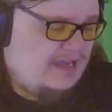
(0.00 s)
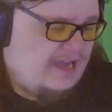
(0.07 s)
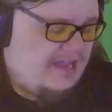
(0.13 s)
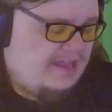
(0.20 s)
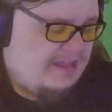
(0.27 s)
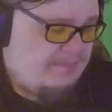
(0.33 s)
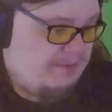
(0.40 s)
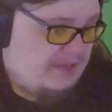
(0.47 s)

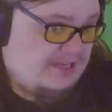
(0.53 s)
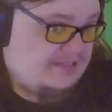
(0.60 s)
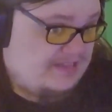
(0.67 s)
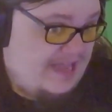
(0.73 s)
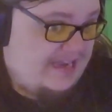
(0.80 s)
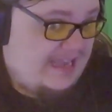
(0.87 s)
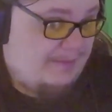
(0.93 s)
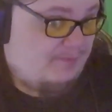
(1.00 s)
because
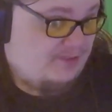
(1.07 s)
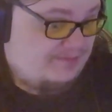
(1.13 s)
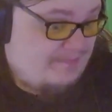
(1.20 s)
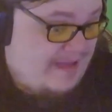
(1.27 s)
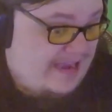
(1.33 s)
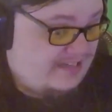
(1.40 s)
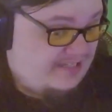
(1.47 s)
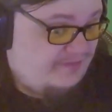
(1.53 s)
that game was
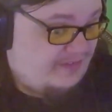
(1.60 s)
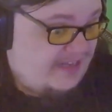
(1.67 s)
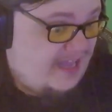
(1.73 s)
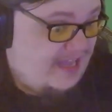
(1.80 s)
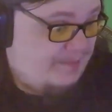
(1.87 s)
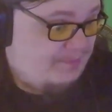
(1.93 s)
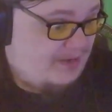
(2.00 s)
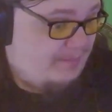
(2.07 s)
massively
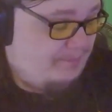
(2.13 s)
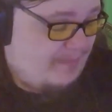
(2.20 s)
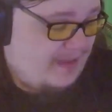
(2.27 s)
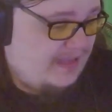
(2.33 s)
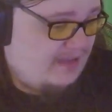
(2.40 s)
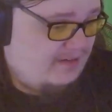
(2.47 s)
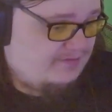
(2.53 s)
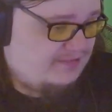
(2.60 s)
hyped up
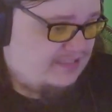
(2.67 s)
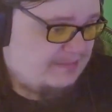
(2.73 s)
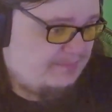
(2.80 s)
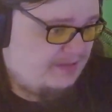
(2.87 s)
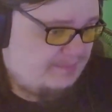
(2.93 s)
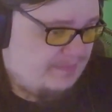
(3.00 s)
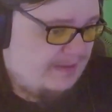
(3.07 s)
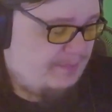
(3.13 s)
by some of the
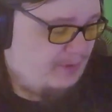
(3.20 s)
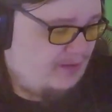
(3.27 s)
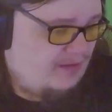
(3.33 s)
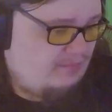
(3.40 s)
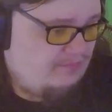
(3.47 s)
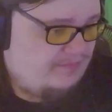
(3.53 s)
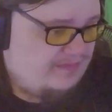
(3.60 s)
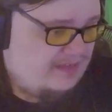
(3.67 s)
people
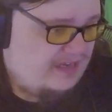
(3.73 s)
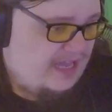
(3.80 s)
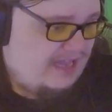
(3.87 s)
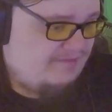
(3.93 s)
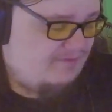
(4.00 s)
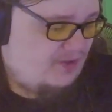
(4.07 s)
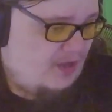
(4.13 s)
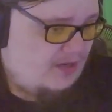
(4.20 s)
that
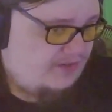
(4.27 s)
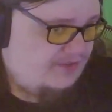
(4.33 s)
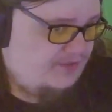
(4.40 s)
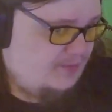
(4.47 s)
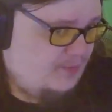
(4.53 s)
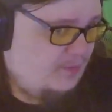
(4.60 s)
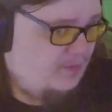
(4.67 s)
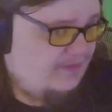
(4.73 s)
I've talked
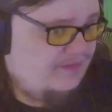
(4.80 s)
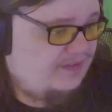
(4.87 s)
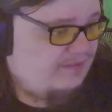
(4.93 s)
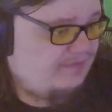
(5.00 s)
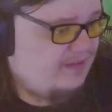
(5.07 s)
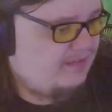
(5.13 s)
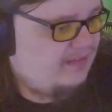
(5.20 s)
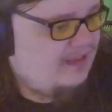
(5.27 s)
to and stuff
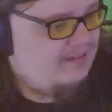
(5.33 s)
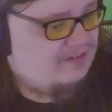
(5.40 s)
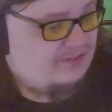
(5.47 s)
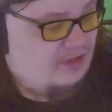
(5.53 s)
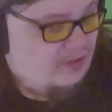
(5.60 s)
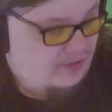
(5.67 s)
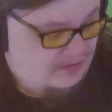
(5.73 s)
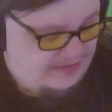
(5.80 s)
like that. It
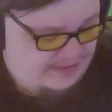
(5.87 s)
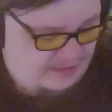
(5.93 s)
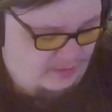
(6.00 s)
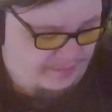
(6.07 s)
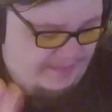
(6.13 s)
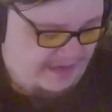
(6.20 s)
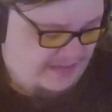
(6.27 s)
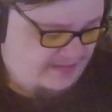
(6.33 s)
was, it's so
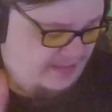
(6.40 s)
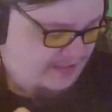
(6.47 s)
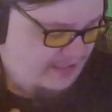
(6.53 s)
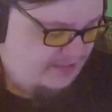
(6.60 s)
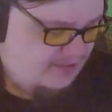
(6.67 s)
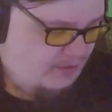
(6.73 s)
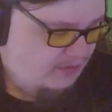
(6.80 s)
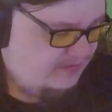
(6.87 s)
amazing, next
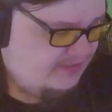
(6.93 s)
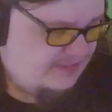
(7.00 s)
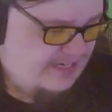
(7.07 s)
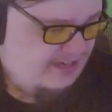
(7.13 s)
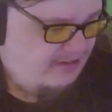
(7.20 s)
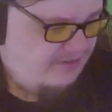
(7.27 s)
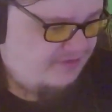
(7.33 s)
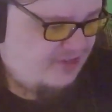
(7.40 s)
golden
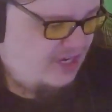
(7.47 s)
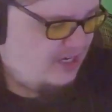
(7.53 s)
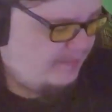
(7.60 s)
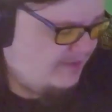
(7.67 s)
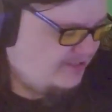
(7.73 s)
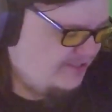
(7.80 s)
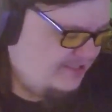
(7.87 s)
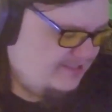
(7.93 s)
standard of
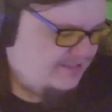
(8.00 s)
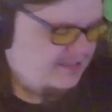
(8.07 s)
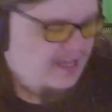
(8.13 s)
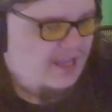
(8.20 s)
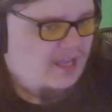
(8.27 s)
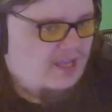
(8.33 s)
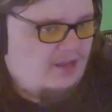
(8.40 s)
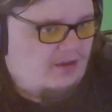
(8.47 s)
JRPGs and
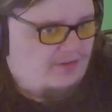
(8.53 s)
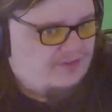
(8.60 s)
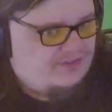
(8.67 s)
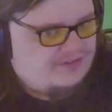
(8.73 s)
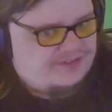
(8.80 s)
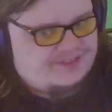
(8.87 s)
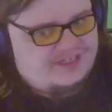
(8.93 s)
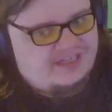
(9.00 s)
all this other
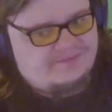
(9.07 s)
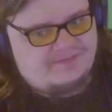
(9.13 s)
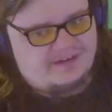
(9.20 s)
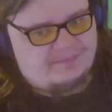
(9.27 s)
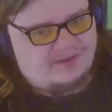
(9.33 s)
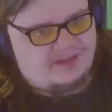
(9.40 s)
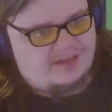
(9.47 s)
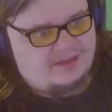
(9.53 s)
stuff. And I'm
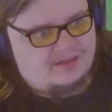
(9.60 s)
like,